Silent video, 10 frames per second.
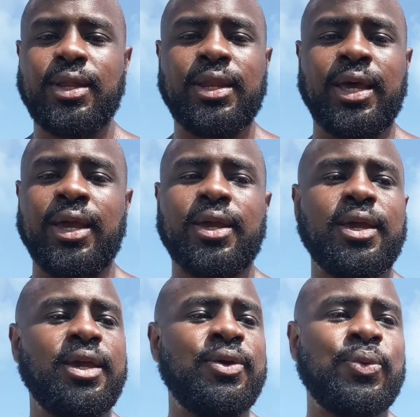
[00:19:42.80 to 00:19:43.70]
Like
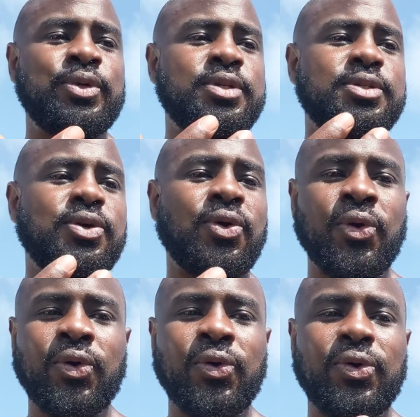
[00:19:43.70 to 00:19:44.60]
it was
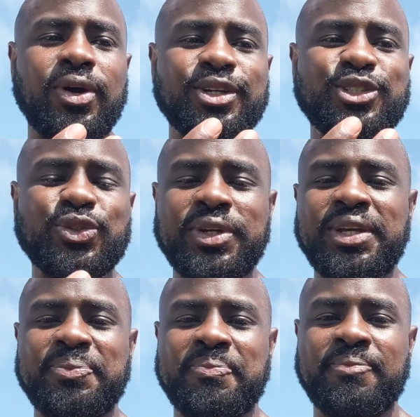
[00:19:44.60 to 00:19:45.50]
all a
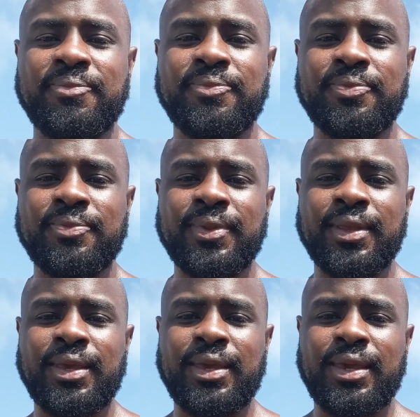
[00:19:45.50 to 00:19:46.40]
dream,
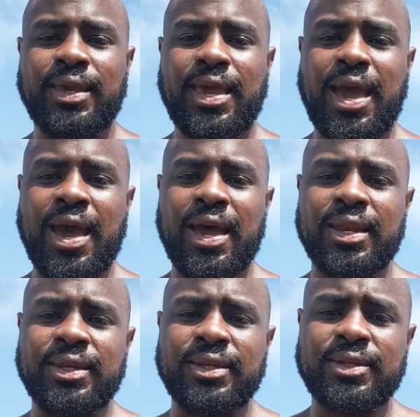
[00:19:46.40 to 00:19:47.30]

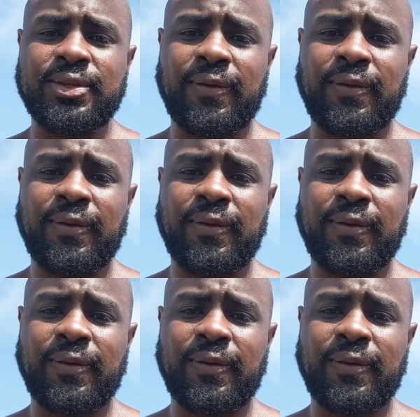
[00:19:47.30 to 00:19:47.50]
and